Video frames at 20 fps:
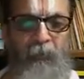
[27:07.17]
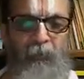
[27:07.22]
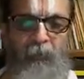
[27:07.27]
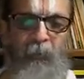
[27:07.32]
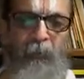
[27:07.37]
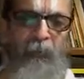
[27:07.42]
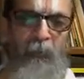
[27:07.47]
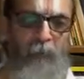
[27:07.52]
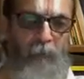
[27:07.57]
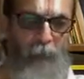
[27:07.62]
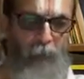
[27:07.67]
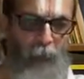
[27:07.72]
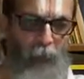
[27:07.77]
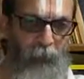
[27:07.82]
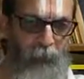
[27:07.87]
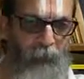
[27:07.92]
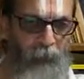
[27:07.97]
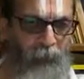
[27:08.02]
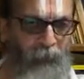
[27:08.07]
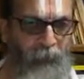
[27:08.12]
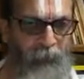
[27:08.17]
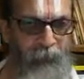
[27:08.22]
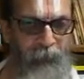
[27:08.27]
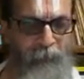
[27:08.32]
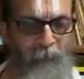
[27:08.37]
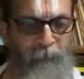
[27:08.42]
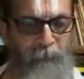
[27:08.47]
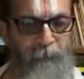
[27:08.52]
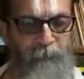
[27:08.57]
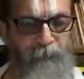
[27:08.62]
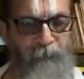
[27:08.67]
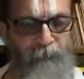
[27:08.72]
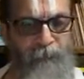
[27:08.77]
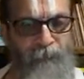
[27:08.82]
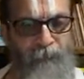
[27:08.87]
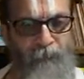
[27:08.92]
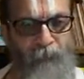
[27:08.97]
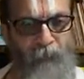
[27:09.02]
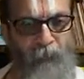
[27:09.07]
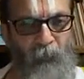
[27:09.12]
is the influence
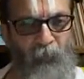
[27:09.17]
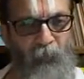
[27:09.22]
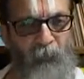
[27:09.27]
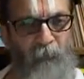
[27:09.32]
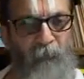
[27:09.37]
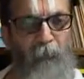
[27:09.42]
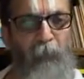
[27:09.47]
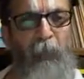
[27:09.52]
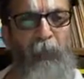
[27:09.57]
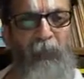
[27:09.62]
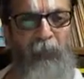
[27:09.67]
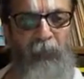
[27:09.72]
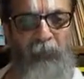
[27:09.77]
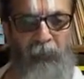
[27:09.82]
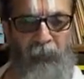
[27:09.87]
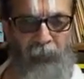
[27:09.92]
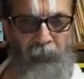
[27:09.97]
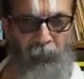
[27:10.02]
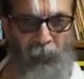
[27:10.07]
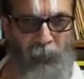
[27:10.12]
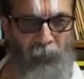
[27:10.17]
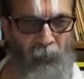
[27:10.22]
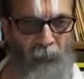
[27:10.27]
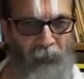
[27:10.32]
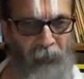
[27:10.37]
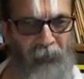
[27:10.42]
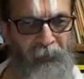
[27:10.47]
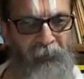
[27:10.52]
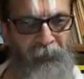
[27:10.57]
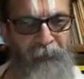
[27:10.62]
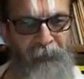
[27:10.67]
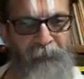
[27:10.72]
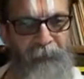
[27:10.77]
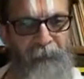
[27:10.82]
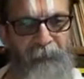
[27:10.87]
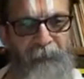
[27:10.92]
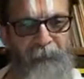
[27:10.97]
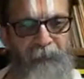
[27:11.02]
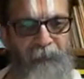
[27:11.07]
of many other theologies.